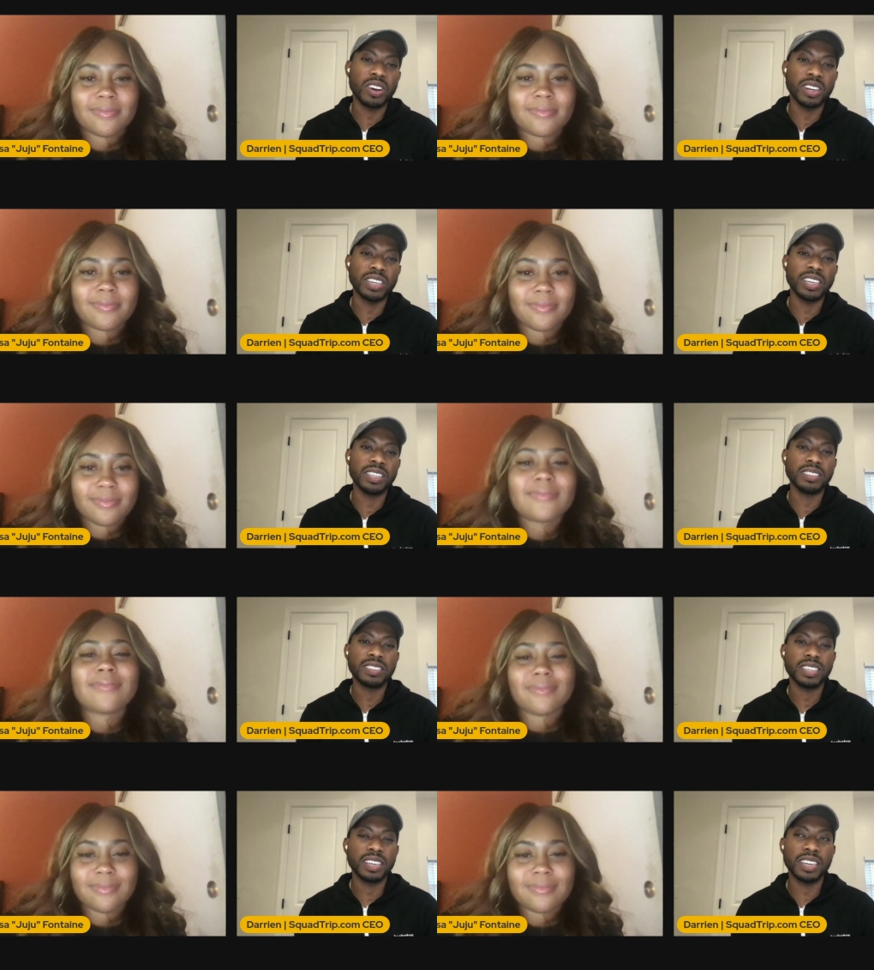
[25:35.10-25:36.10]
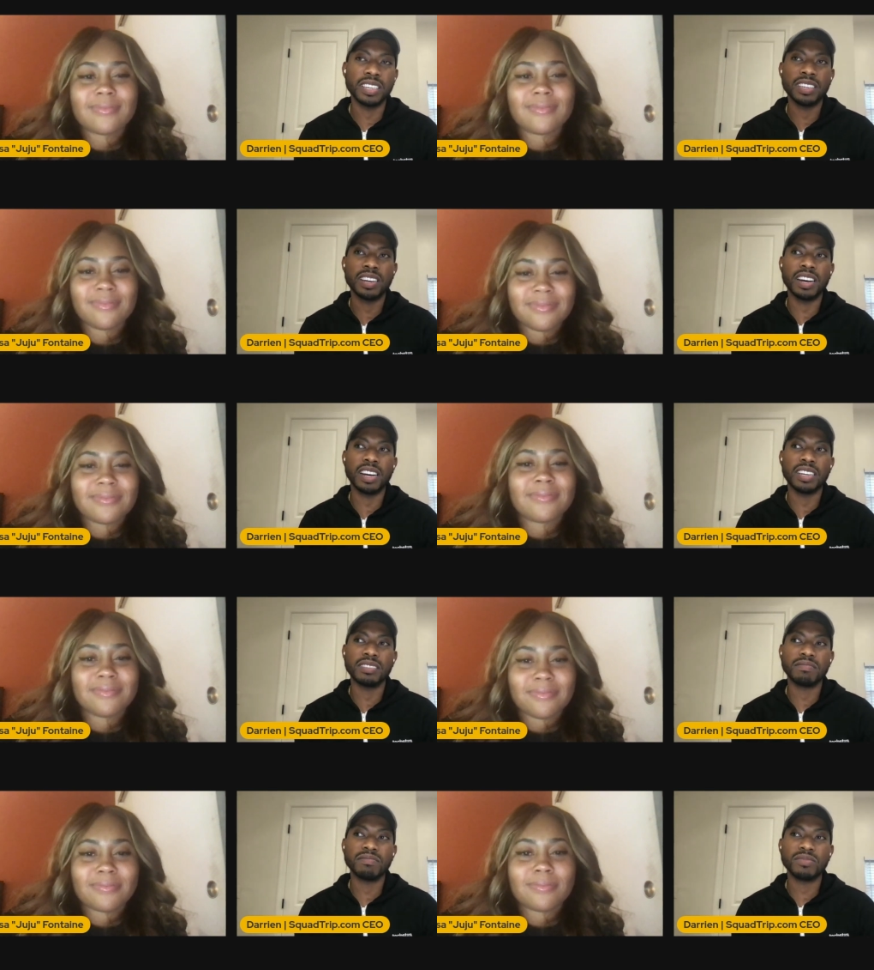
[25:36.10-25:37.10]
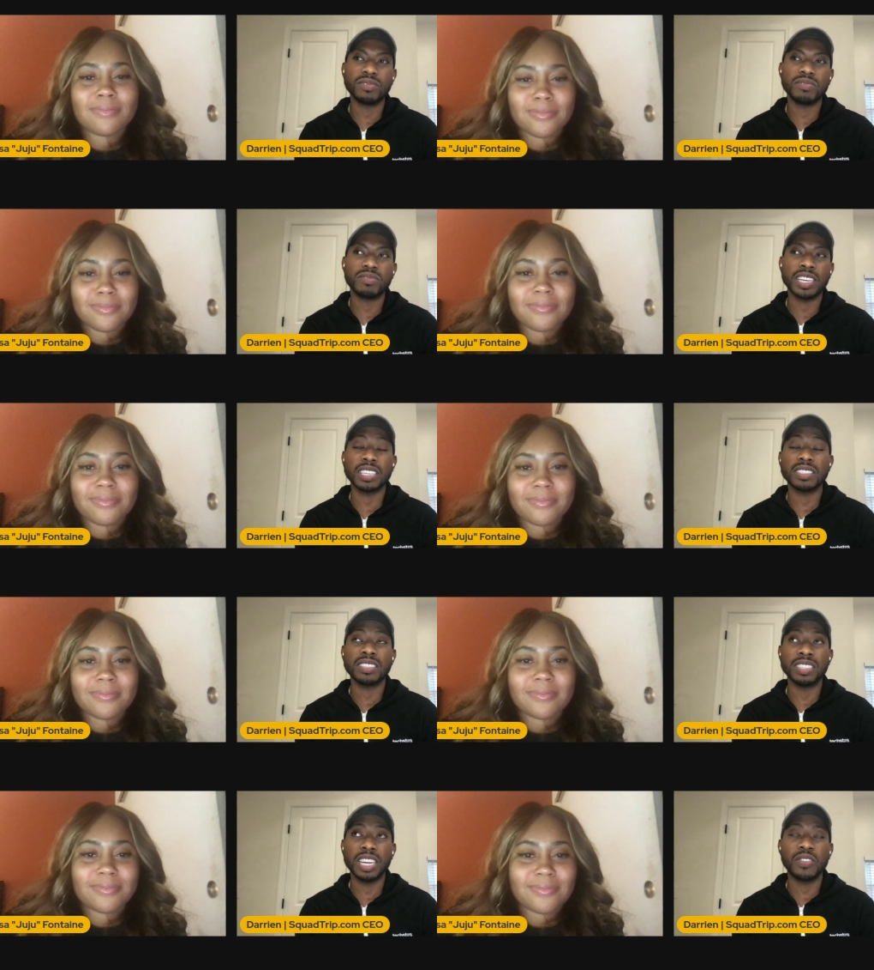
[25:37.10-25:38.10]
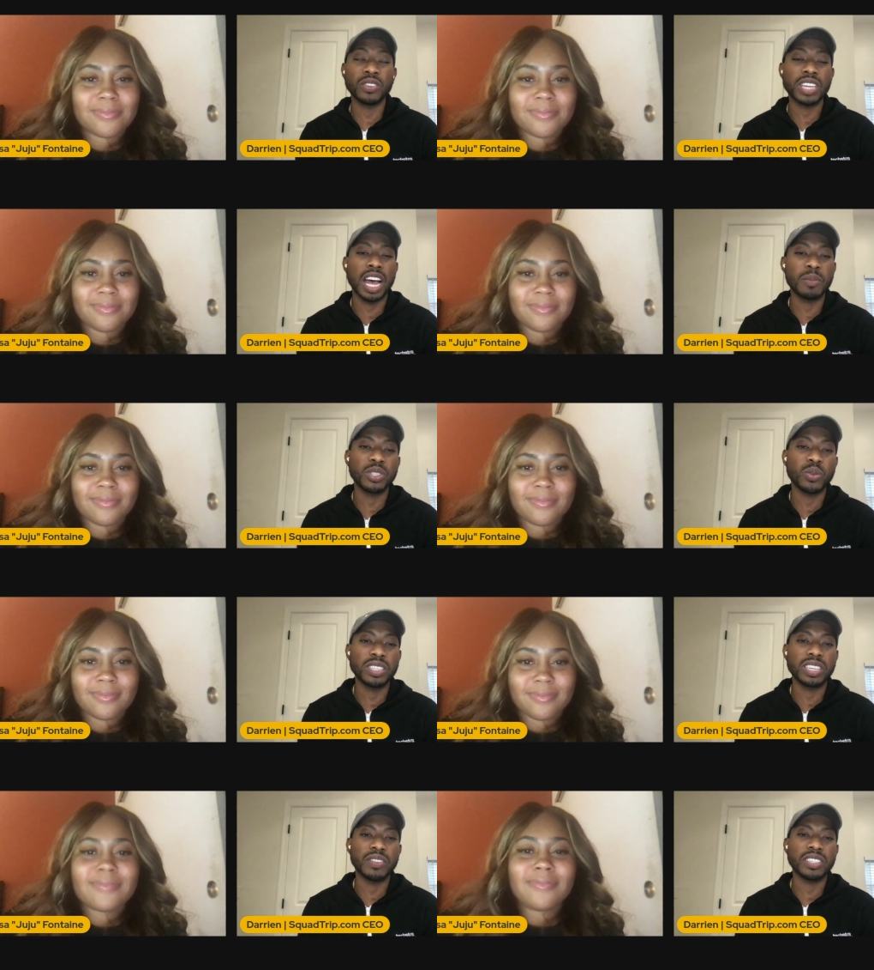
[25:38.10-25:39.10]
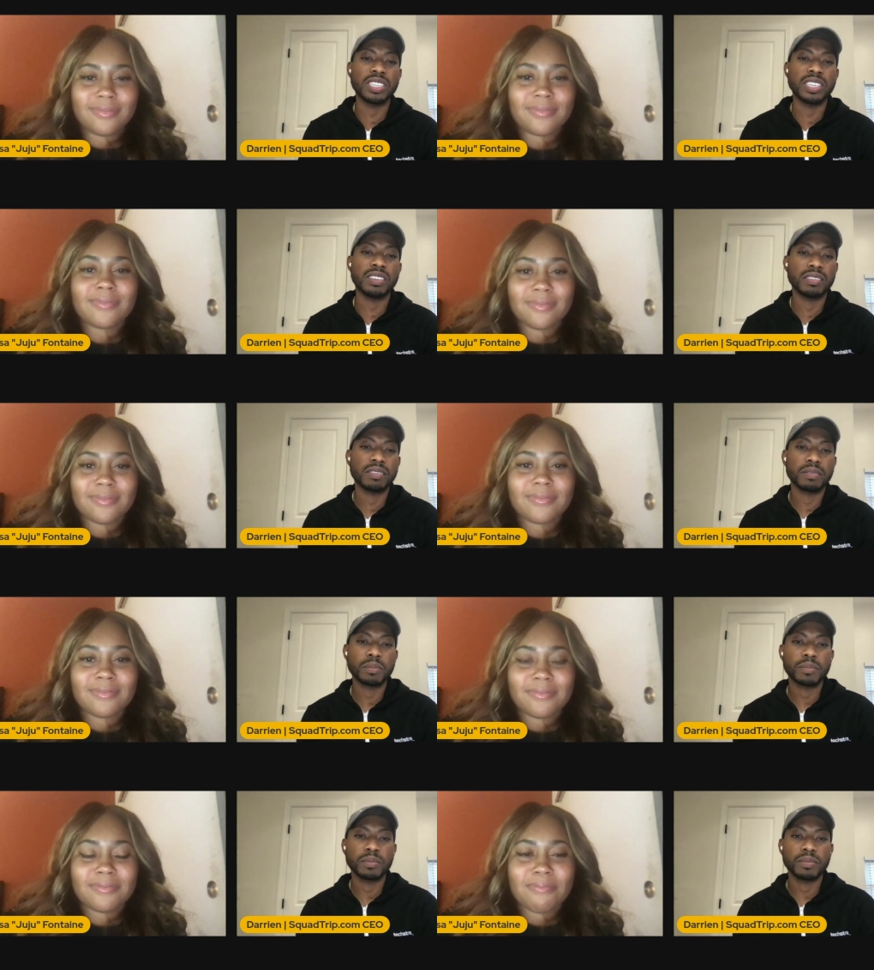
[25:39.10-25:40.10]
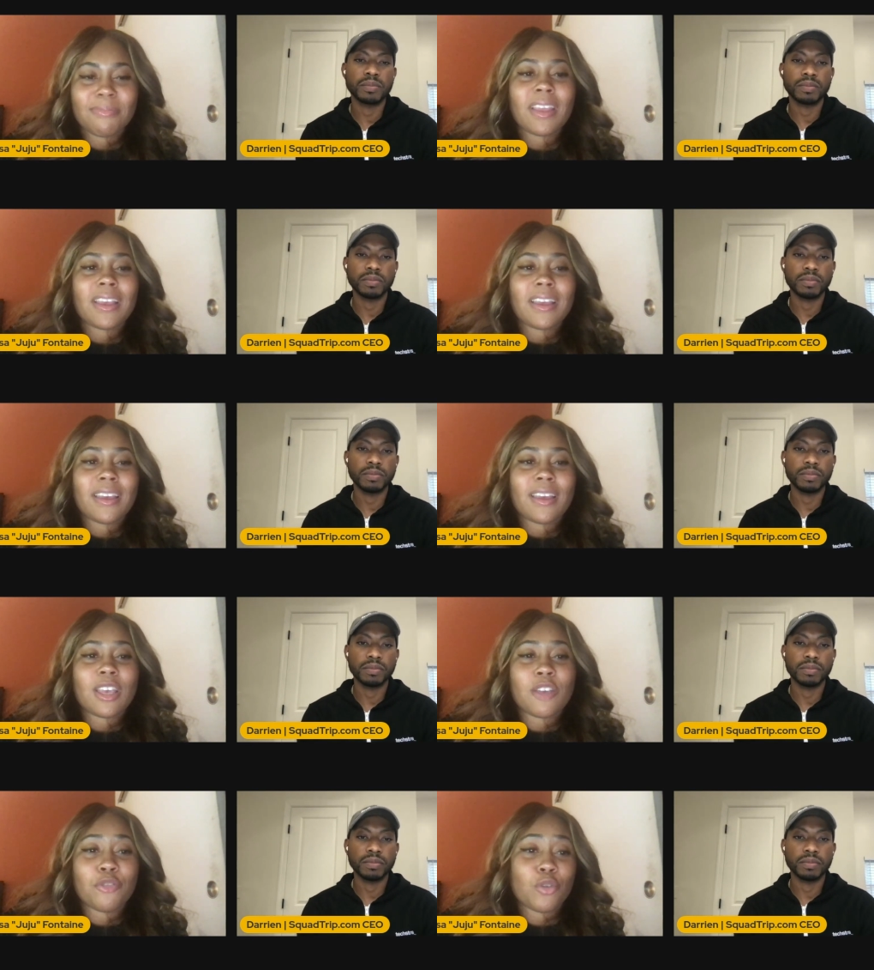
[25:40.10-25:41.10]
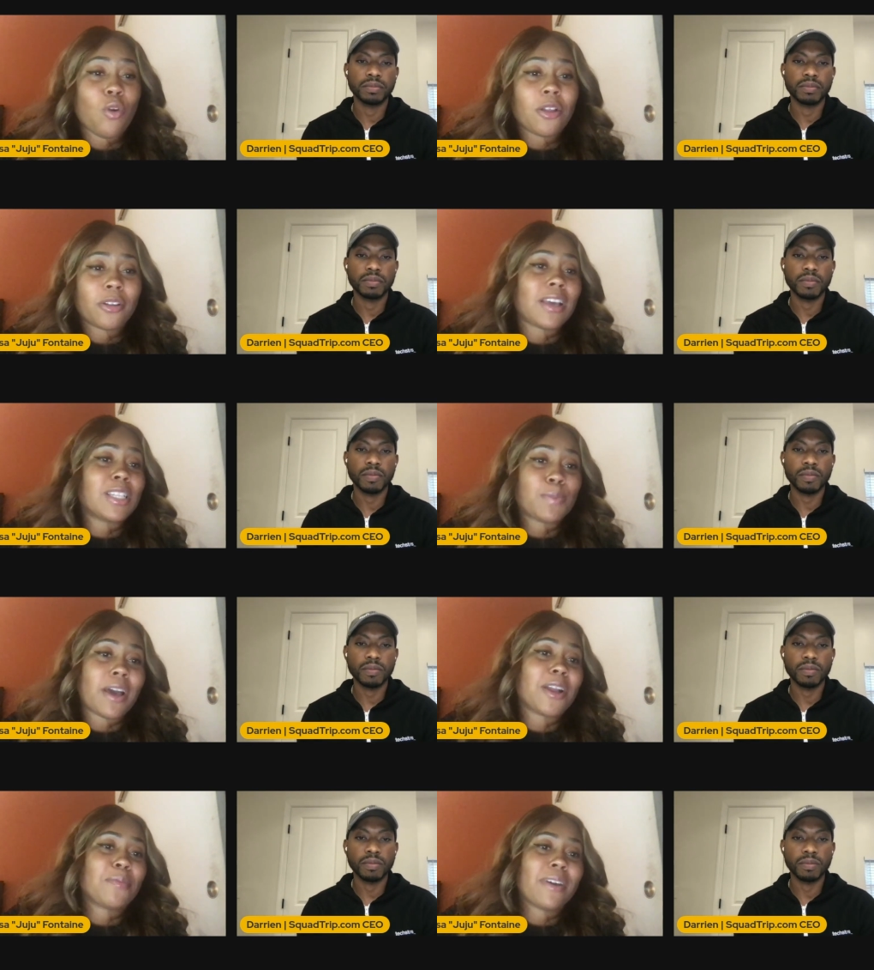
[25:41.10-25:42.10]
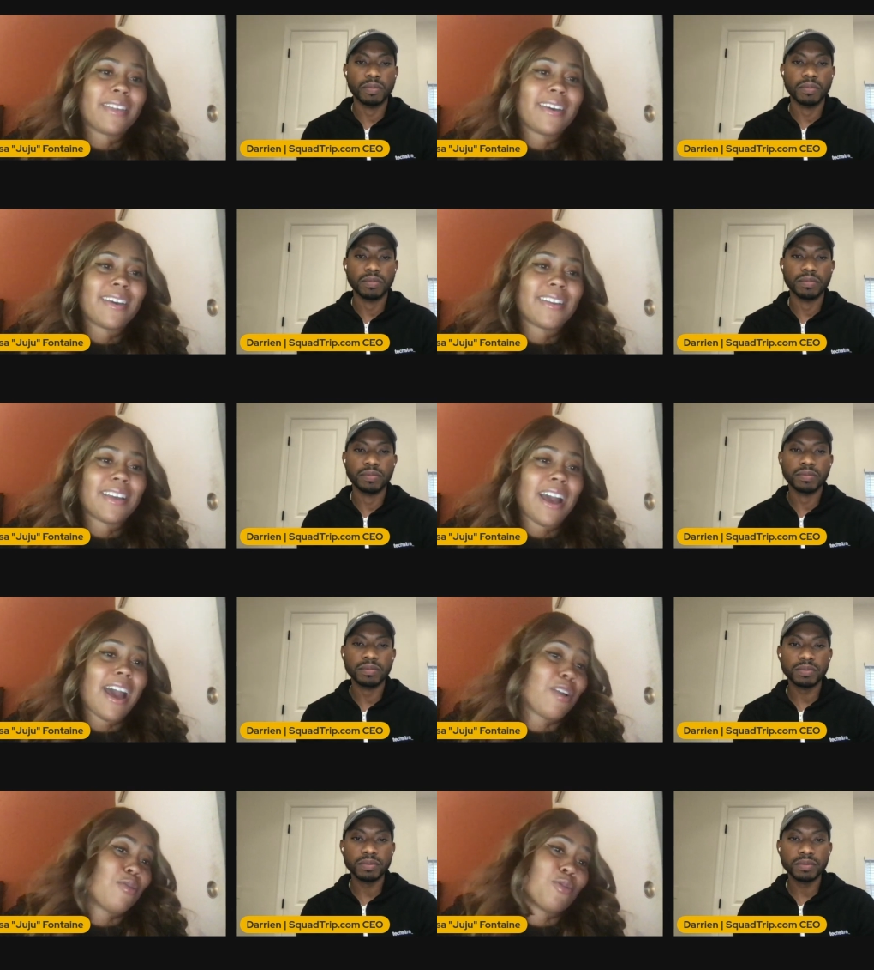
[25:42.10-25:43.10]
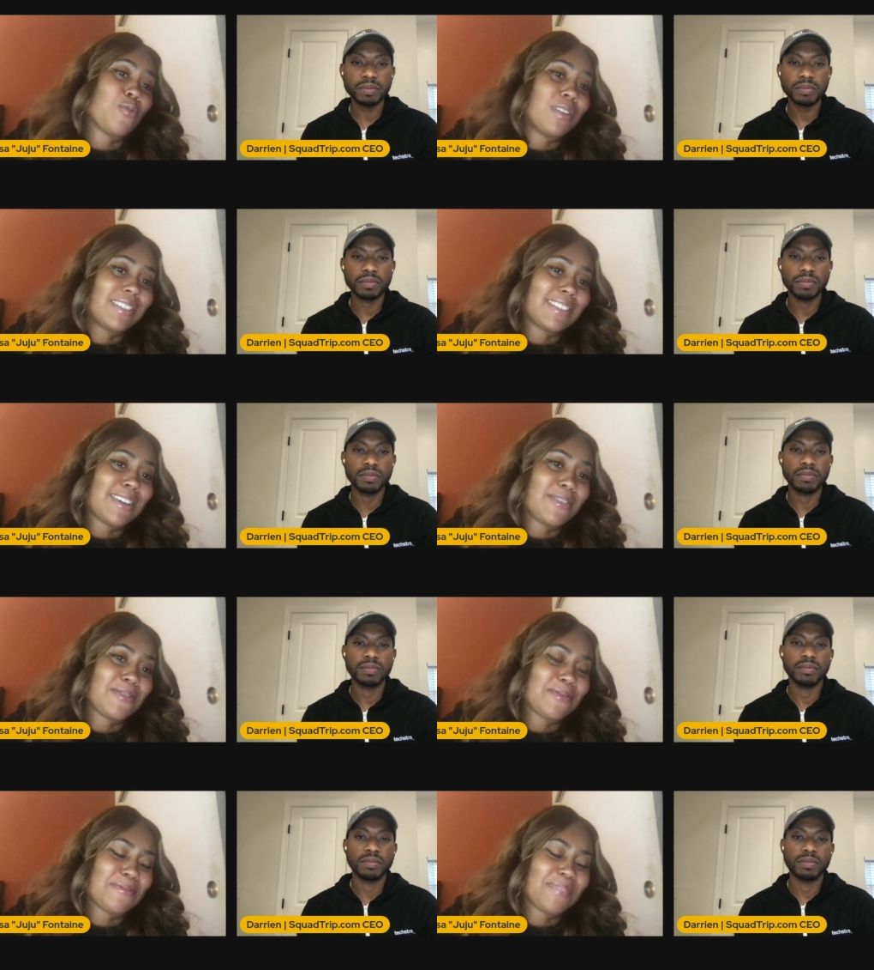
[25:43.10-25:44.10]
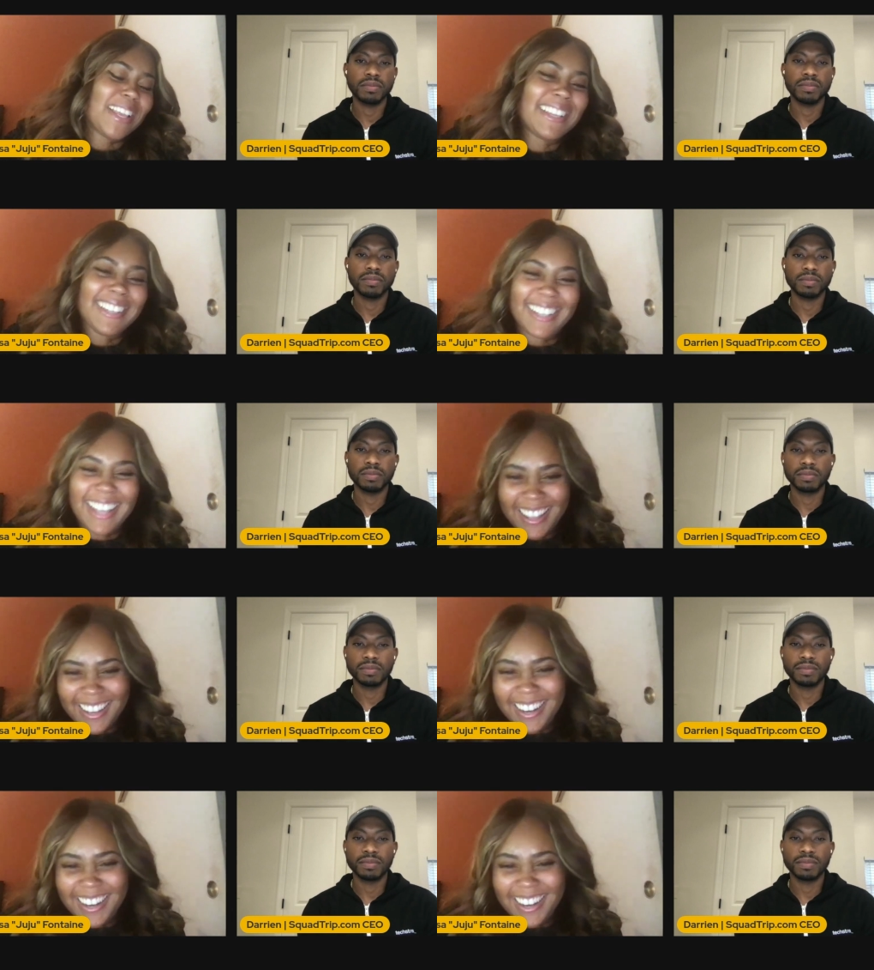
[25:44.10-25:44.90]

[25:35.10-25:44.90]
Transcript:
Speaker 1: on, and and uh, I guess did full time in 2017.
Speaker 2: If you all are not inspired by that, I don't know what to tell you.